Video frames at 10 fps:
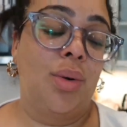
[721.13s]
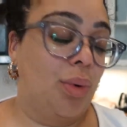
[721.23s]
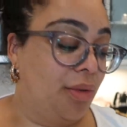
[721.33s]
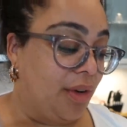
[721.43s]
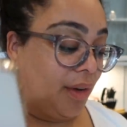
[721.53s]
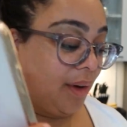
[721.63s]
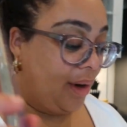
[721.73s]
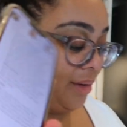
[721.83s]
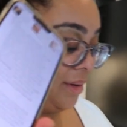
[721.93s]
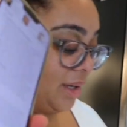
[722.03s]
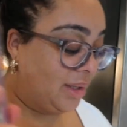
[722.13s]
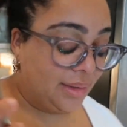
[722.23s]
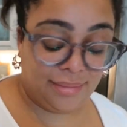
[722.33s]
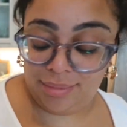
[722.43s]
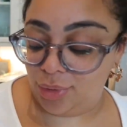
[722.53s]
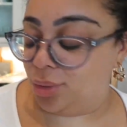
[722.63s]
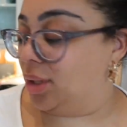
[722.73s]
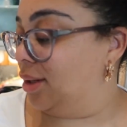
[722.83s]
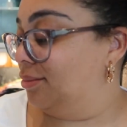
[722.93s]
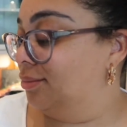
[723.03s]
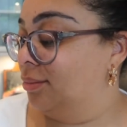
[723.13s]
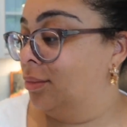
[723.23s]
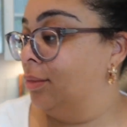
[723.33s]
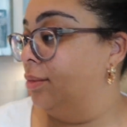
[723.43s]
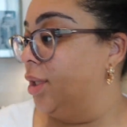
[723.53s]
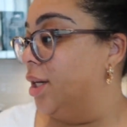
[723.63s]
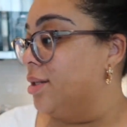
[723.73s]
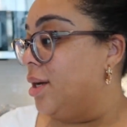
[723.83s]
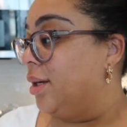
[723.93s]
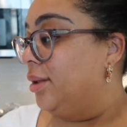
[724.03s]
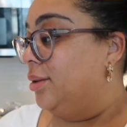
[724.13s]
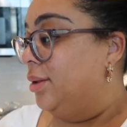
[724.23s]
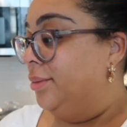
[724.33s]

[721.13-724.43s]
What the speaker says: We'll figure out how to do that in a second.